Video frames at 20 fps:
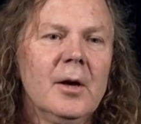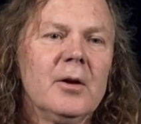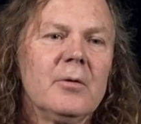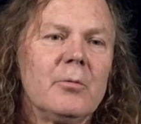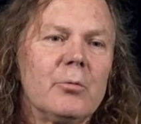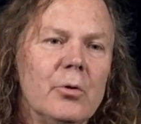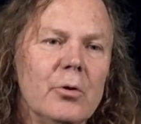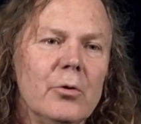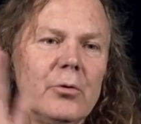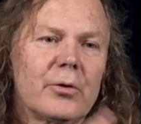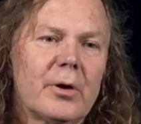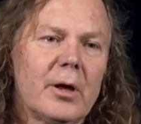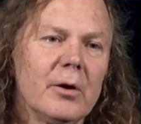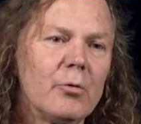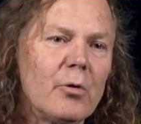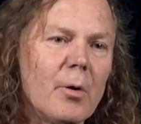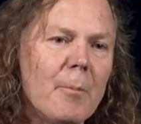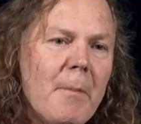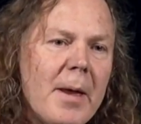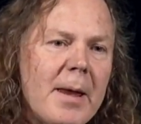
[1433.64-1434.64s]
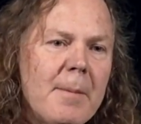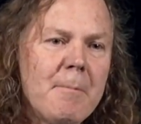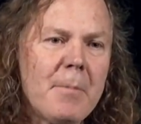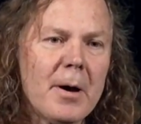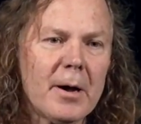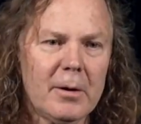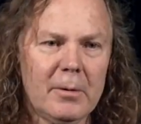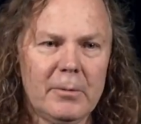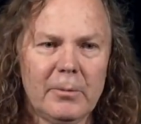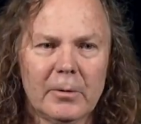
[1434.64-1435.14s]
Ruth can
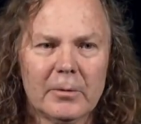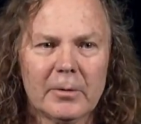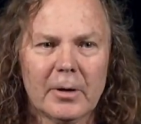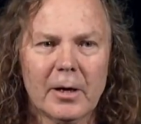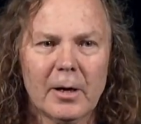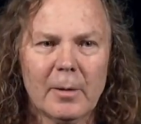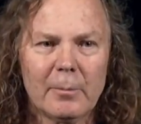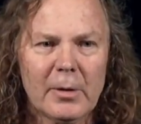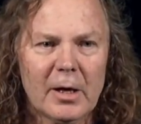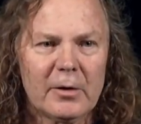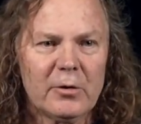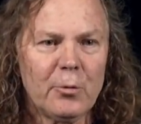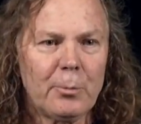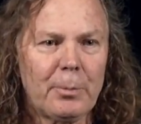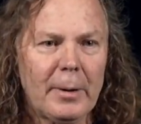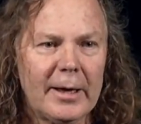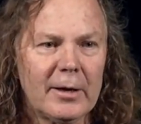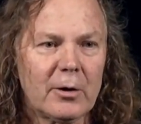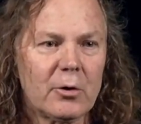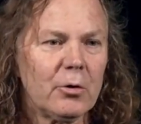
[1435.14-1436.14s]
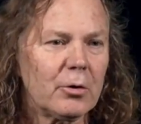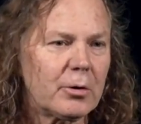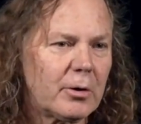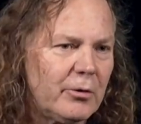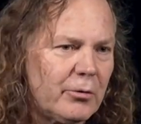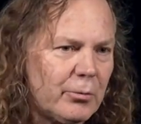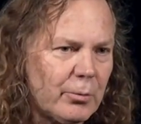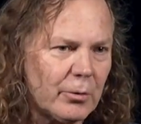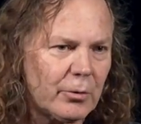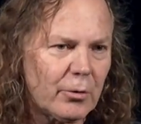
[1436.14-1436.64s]
remember that you've baked
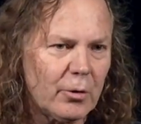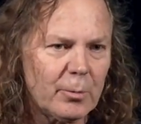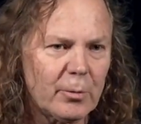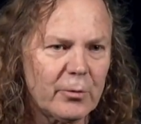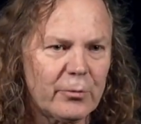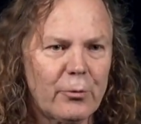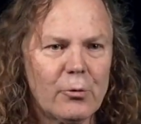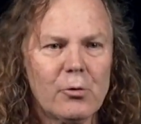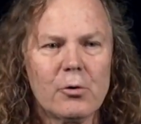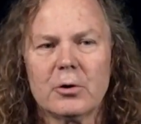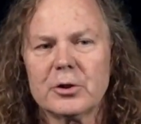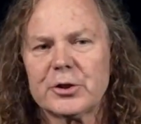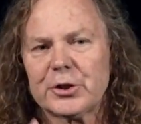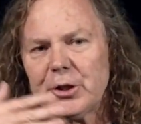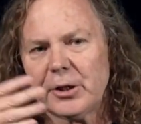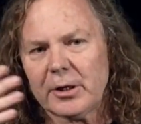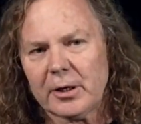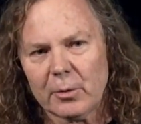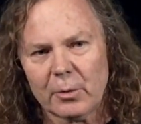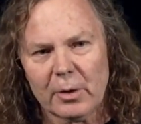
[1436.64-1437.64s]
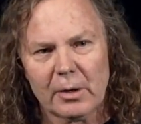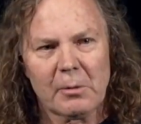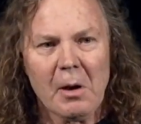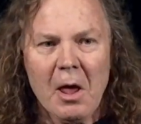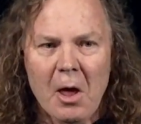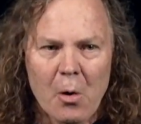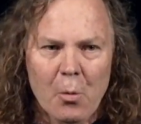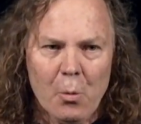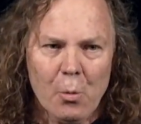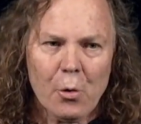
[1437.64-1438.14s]
cookies with her before. She can
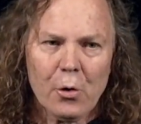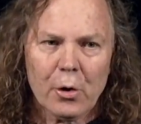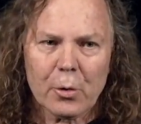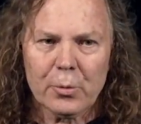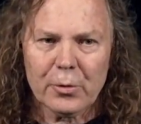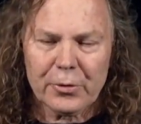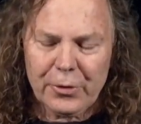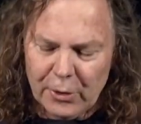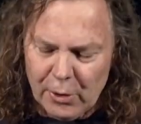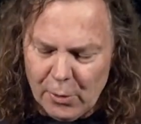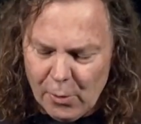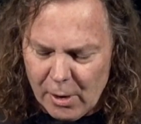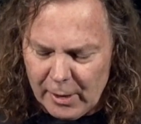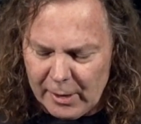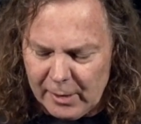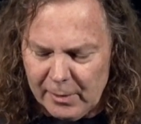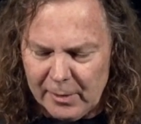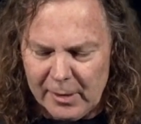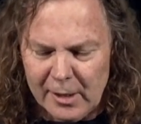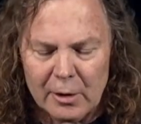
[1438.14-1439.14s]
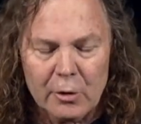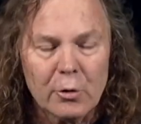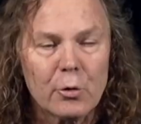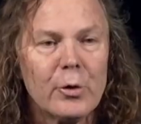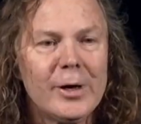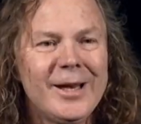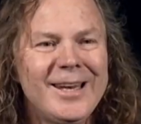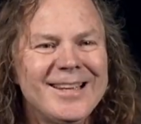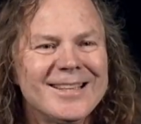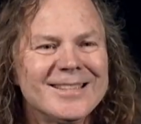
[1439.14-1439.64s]
work with you on the
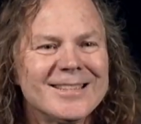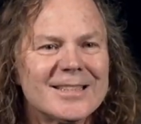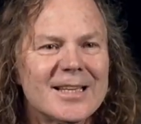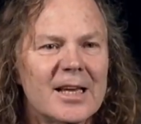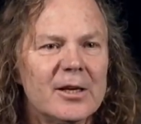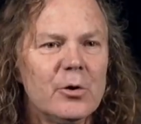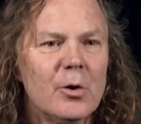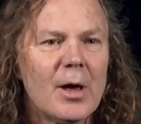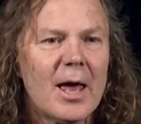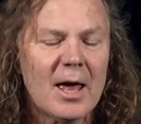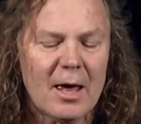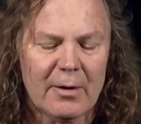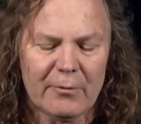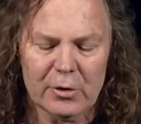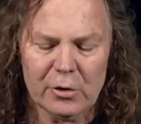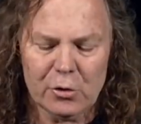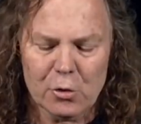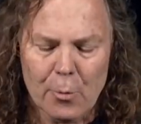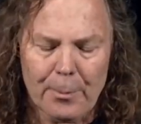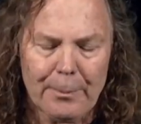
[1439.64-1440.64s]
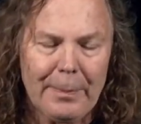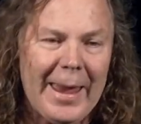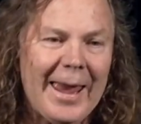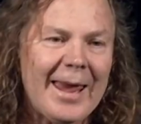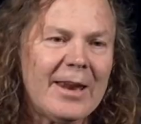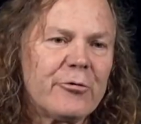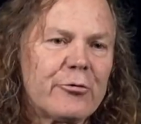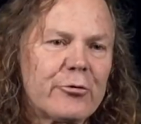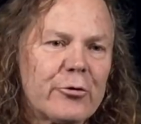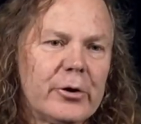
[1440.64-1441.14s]
ingredients that you have in your
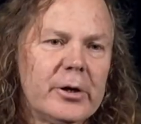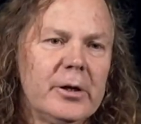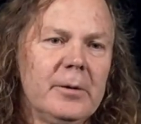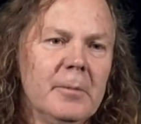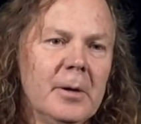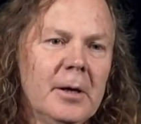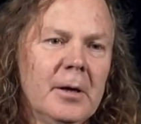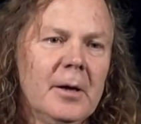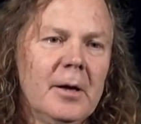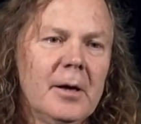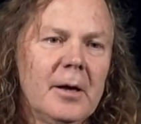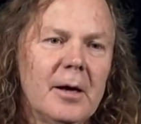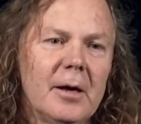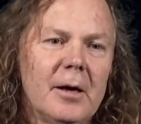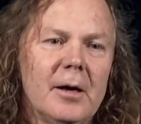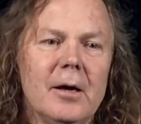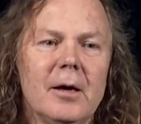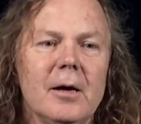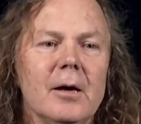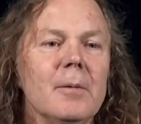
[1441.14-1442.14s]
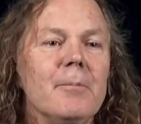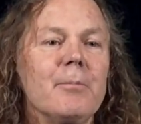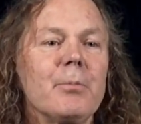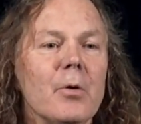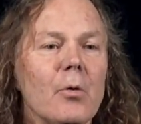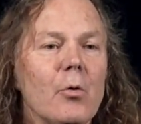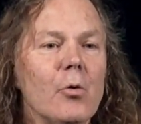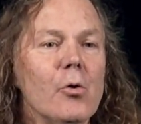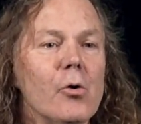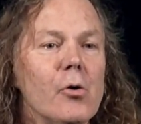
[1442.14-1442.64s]
pantry,
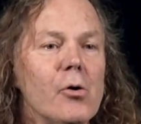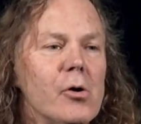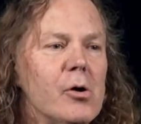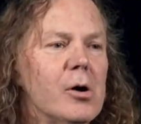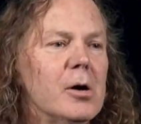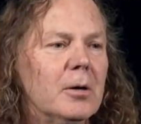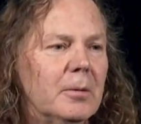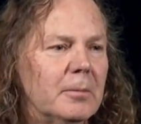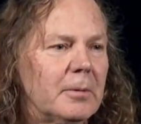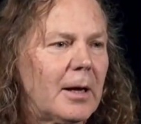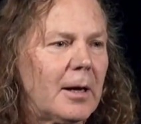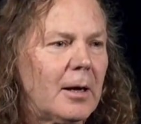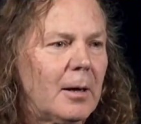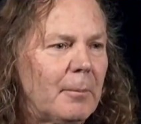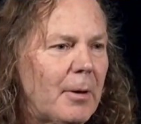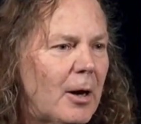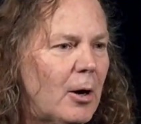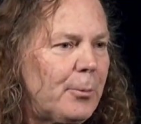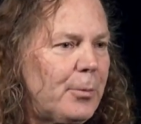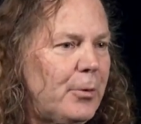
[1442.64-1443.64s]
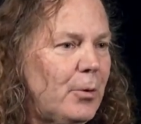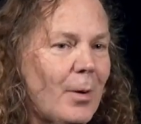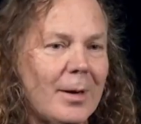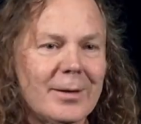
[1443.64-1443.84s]
or help you